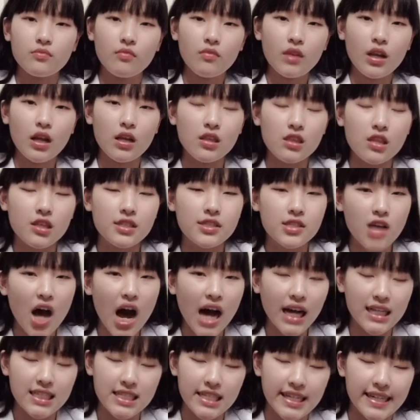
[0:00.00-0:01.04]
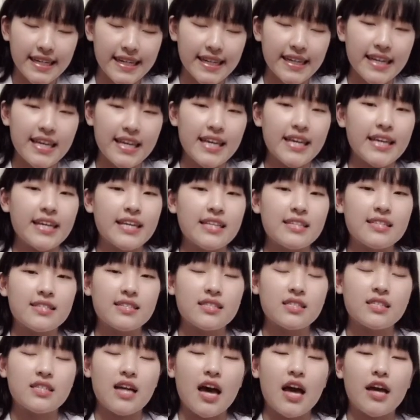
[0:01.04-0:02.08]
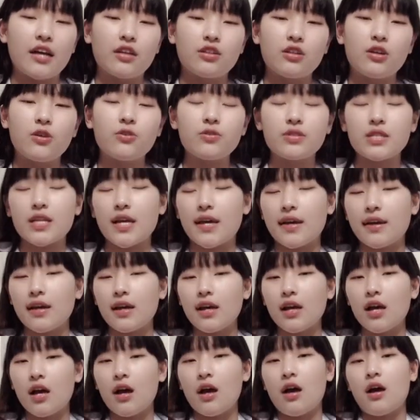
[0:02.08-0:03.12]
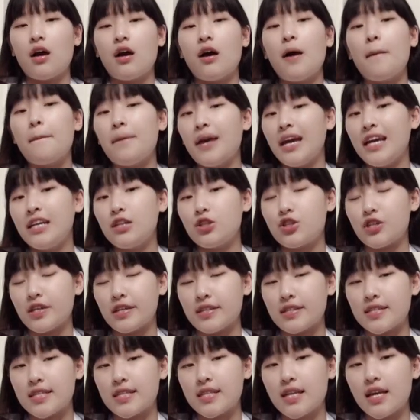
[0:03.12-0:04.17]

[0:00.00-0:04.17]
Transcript: the doctor is diagnosing a patient,